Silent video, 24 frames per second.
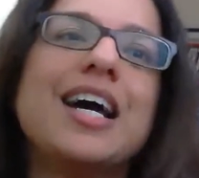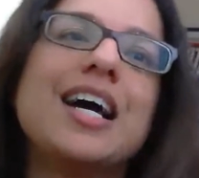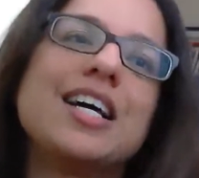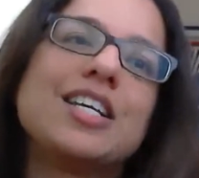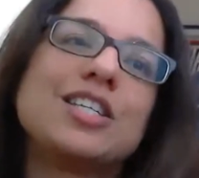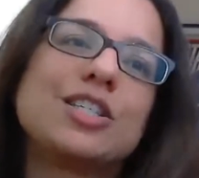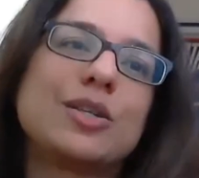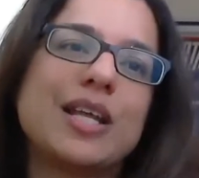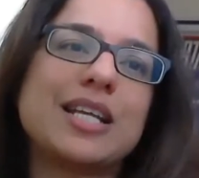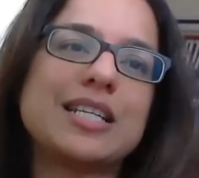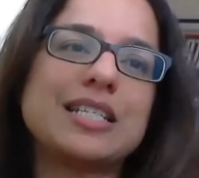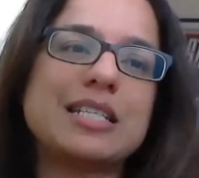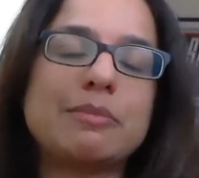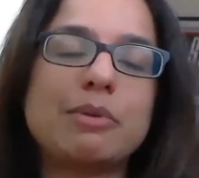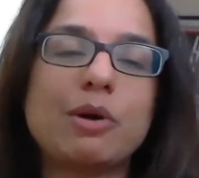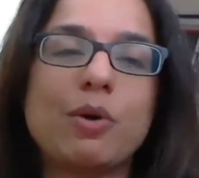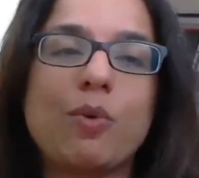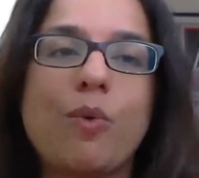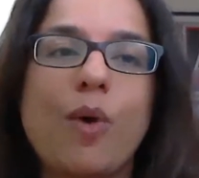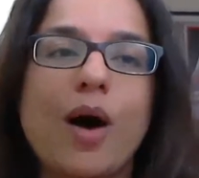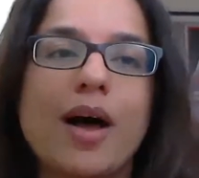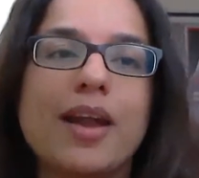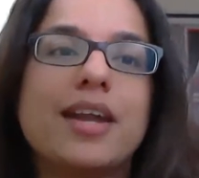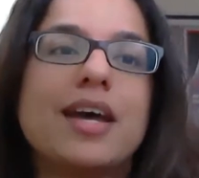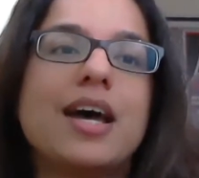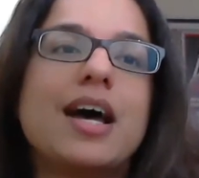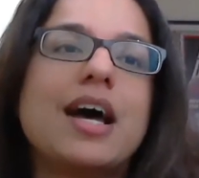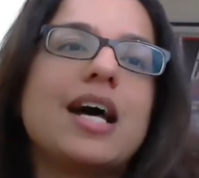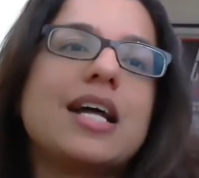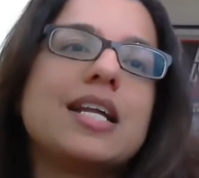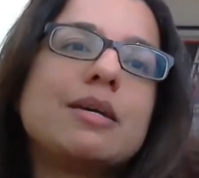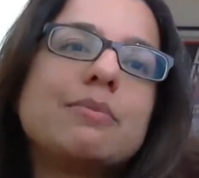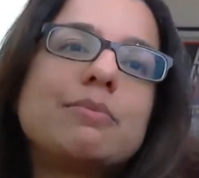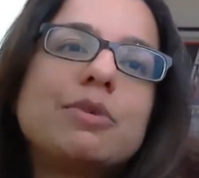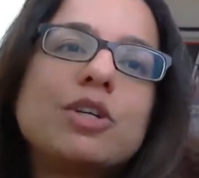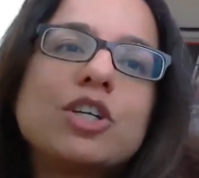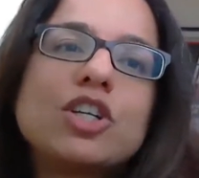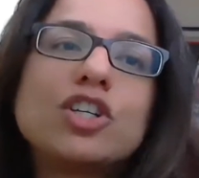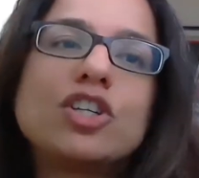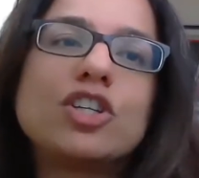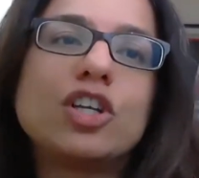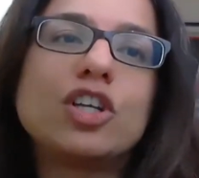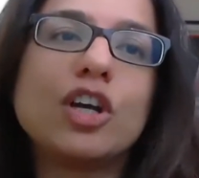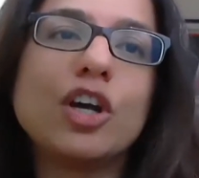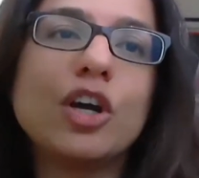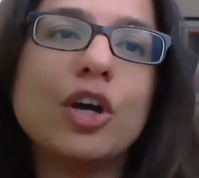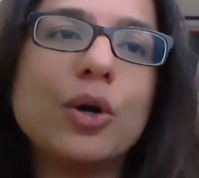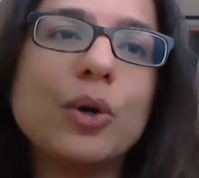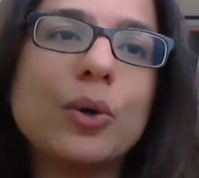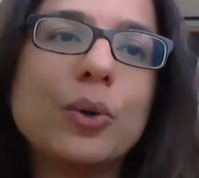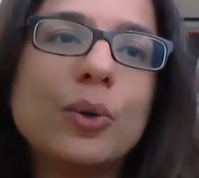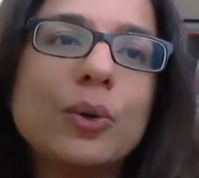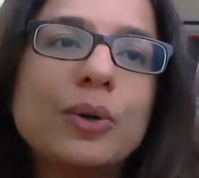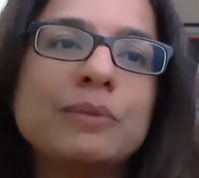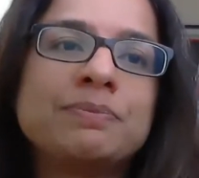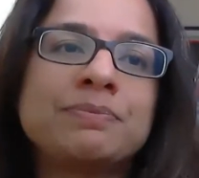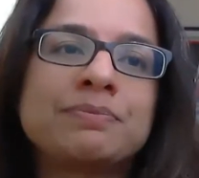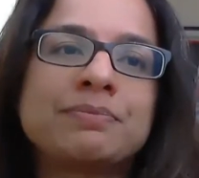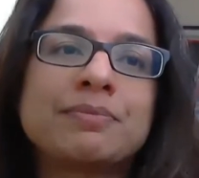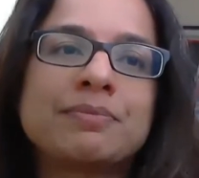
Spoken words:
So that's number one. Number two,